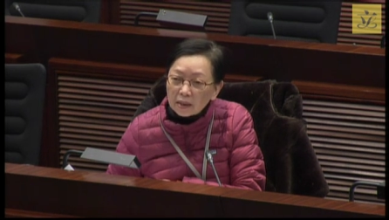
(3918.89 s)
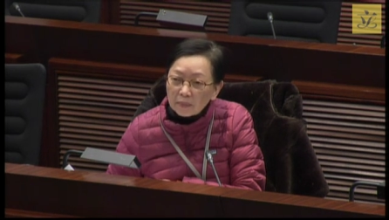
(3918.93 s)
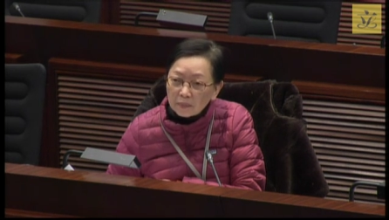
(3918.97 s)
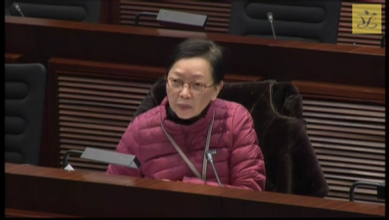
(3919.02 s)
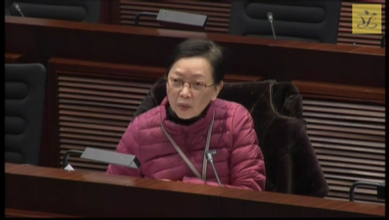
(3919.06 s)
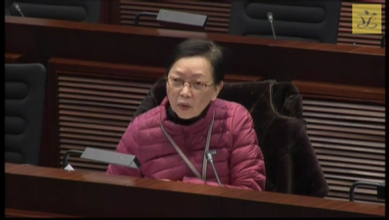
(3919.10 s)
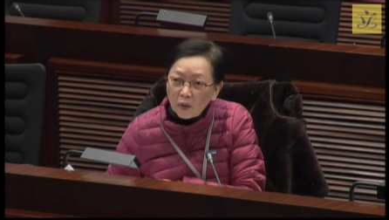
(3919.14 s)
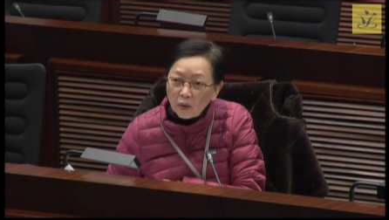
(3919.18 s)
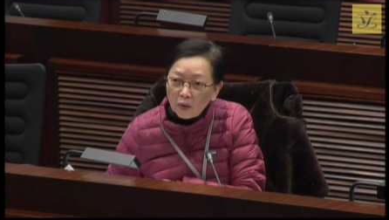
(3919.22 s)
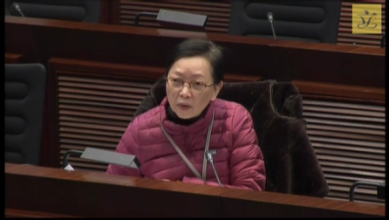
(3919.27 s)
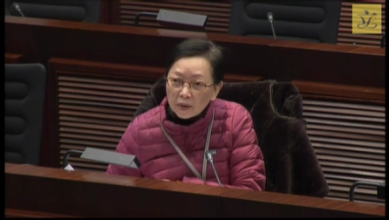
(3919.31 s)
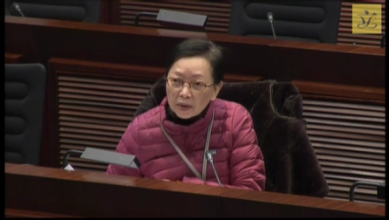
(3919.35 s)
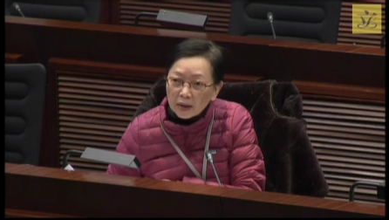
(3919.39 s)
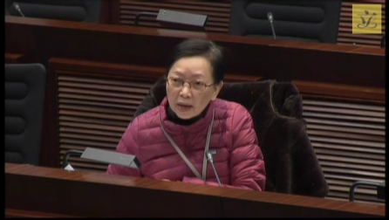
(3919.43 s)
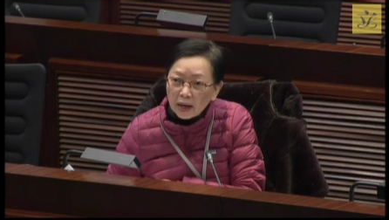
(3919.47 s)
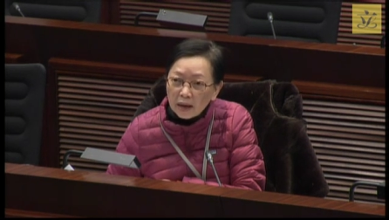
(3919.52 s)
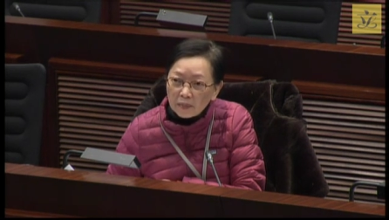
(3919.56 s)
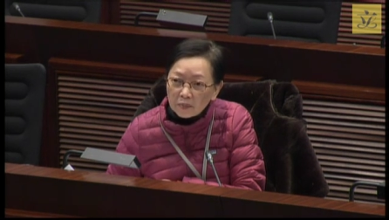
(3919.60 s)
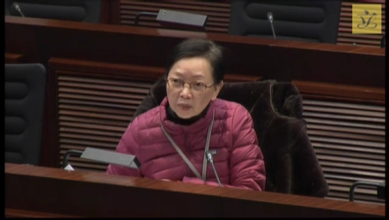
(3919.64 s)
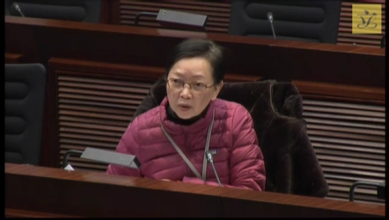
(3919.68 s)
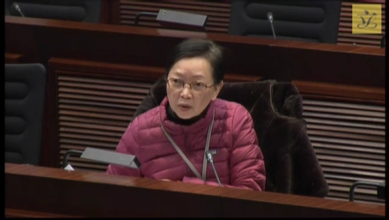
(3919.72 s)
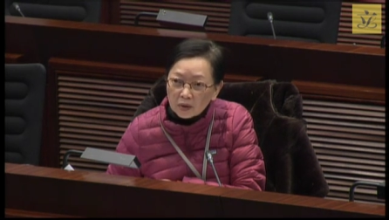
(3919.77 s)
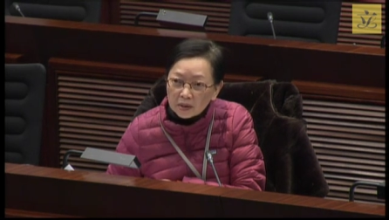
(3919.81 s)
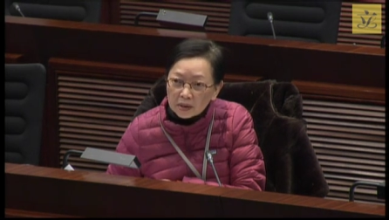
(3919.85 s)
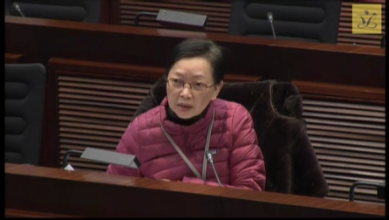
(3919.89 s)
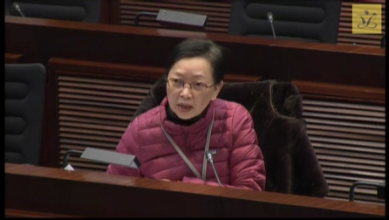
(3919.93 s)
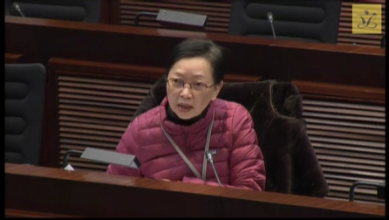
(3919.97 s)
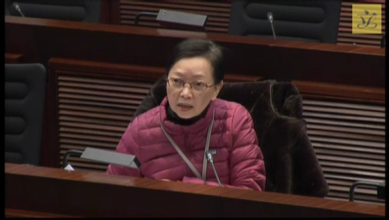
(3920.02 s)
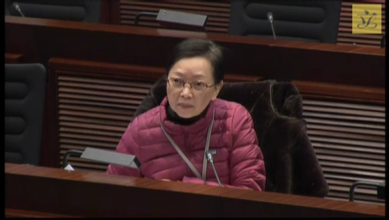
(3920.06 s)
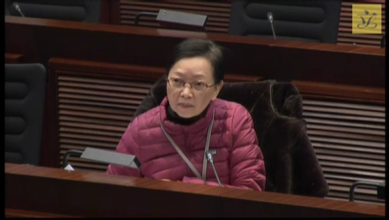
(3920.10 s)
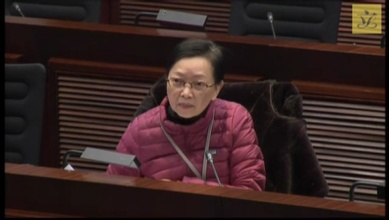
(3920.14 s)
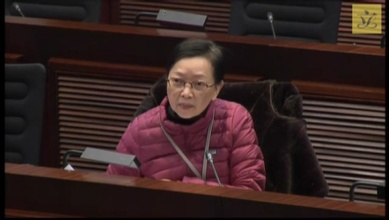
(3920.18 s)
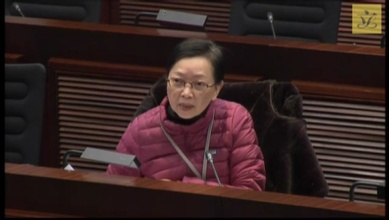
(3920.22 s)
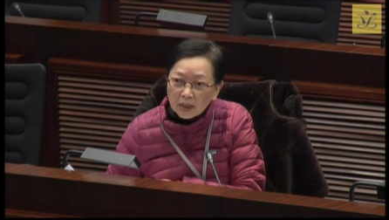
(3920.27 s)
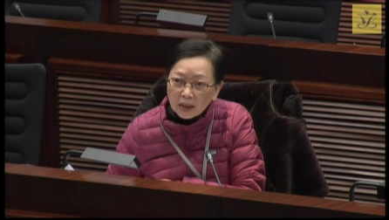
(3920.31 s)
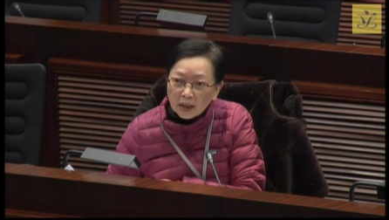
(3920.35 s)
um, so that
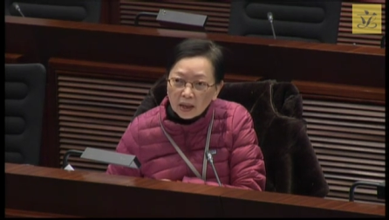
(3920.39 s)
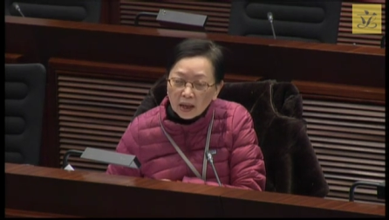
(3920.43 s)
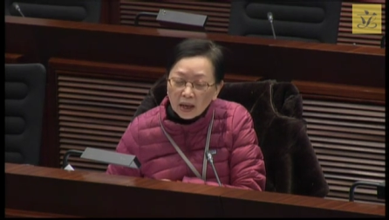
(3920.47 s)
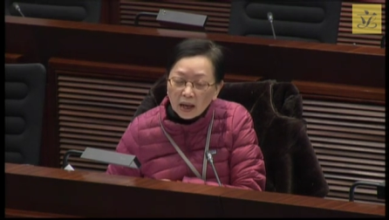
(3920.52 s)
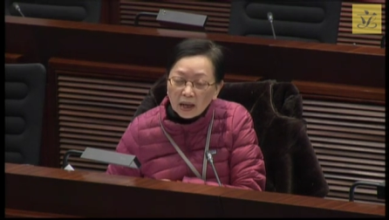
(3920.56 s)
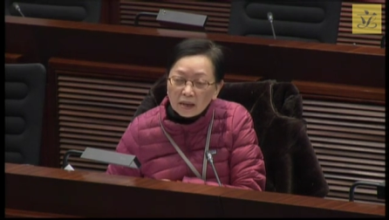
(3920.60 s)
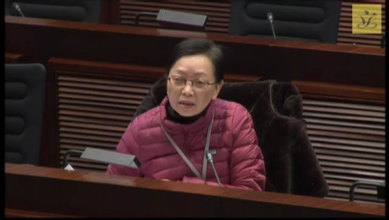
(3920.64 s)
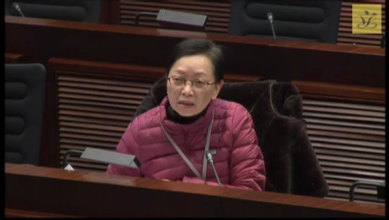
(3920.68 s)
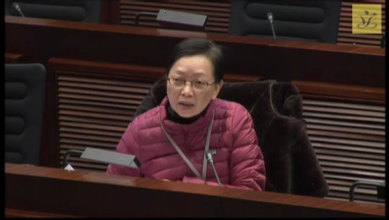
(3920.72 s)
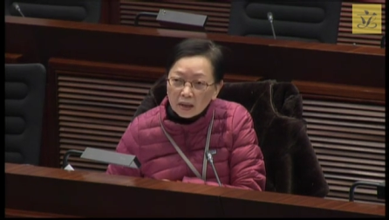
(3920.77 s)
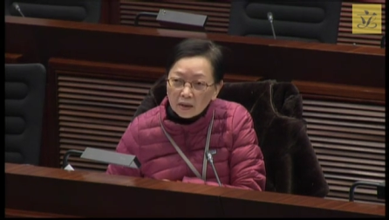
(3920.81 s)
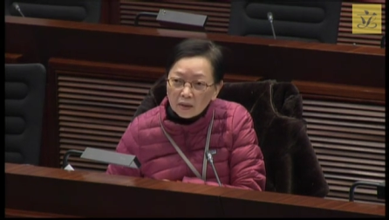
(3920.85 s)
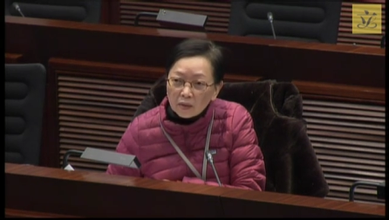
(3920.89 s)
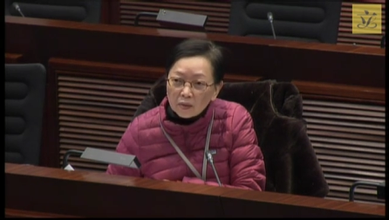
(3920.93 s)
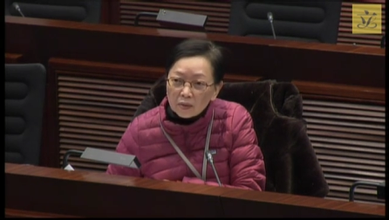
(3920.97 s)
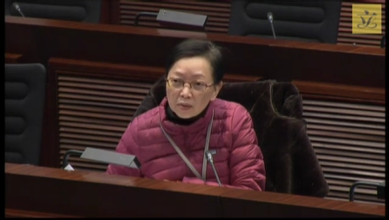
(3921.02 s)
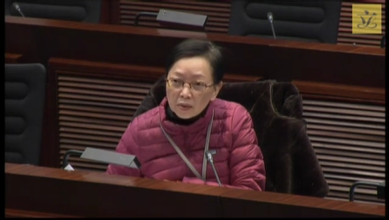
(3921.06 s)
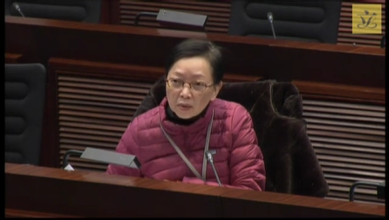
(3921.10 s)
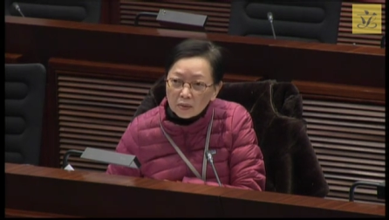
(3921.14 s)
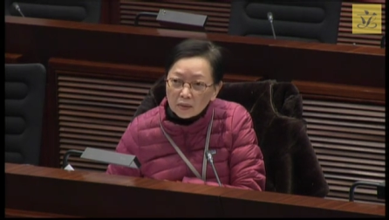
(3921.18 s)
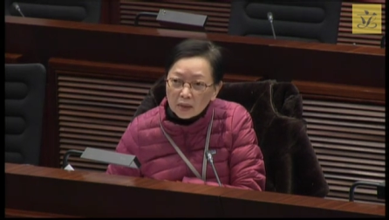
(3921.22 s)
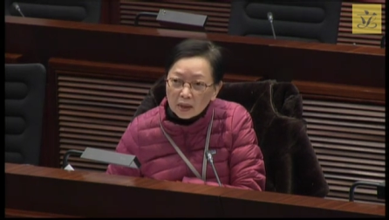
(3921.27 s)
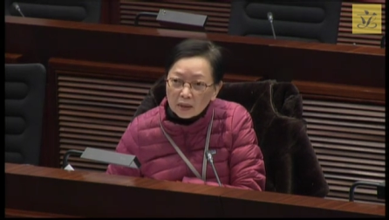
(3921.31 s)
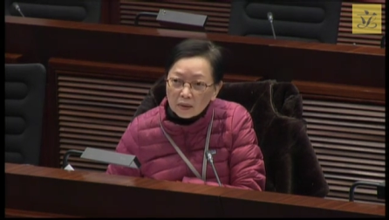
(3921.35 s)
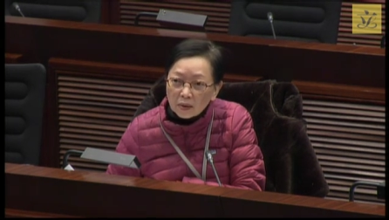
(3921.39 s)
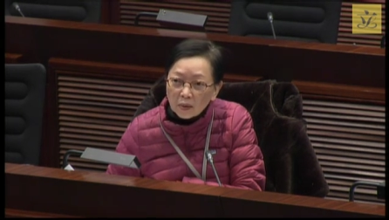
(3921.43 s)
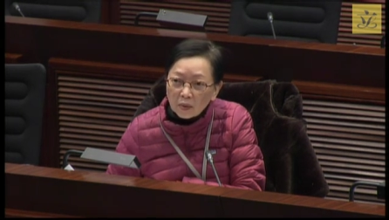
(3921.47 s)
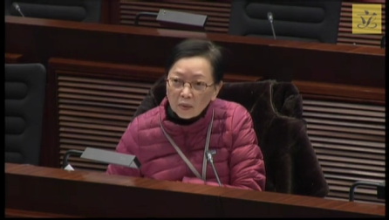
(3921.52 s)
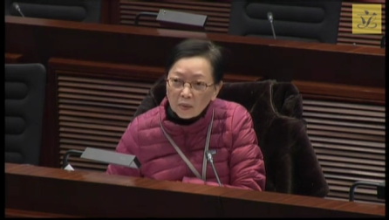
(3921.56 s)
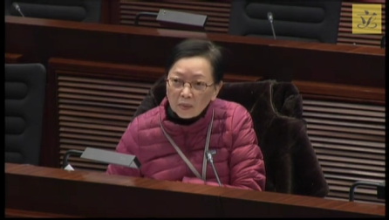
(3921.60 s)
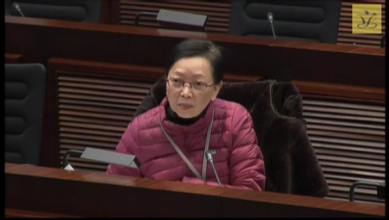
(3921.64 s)
owners would benefit.